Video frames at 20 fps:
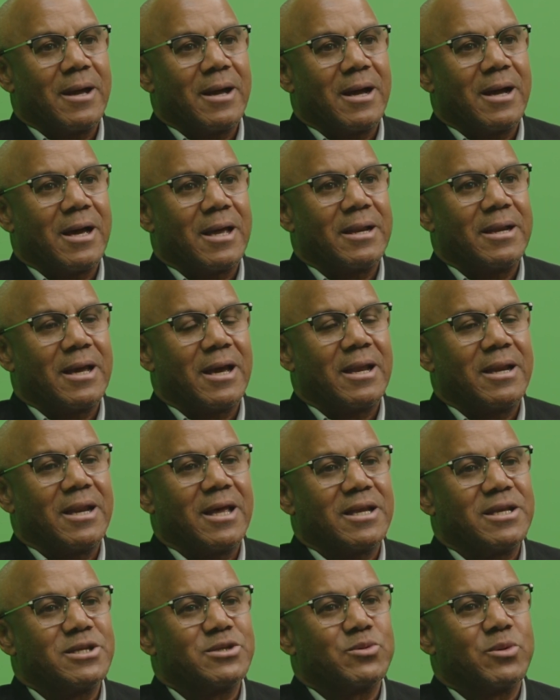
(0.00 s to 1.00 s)
And
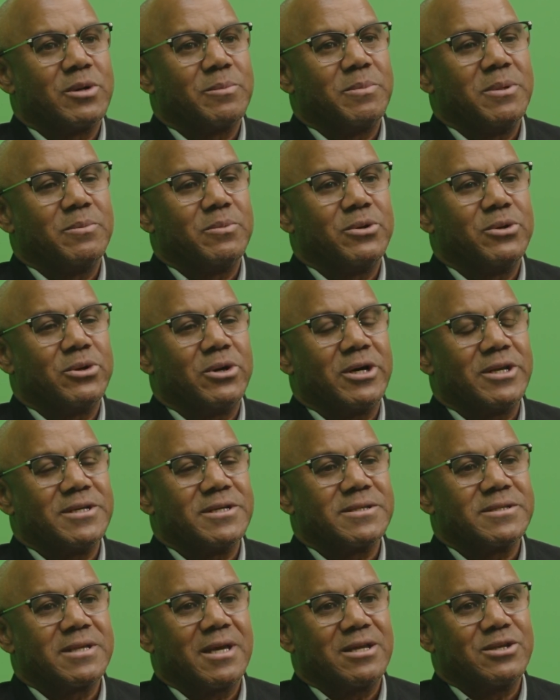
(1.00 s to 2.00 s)
that is what people don't
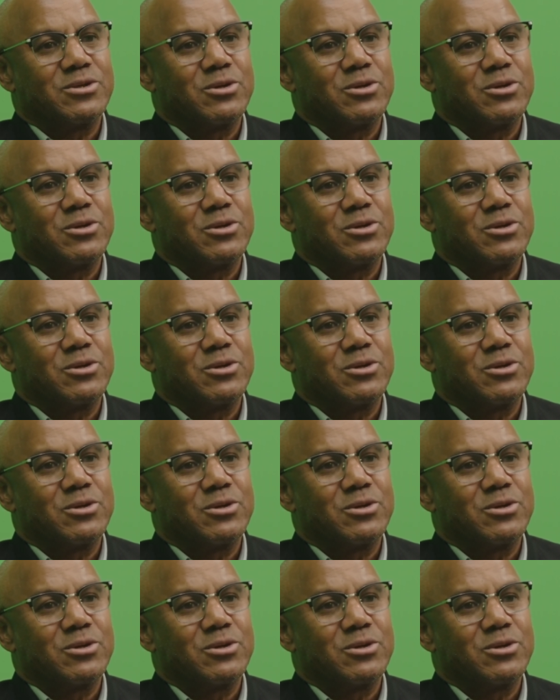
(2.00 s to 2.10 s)
understand.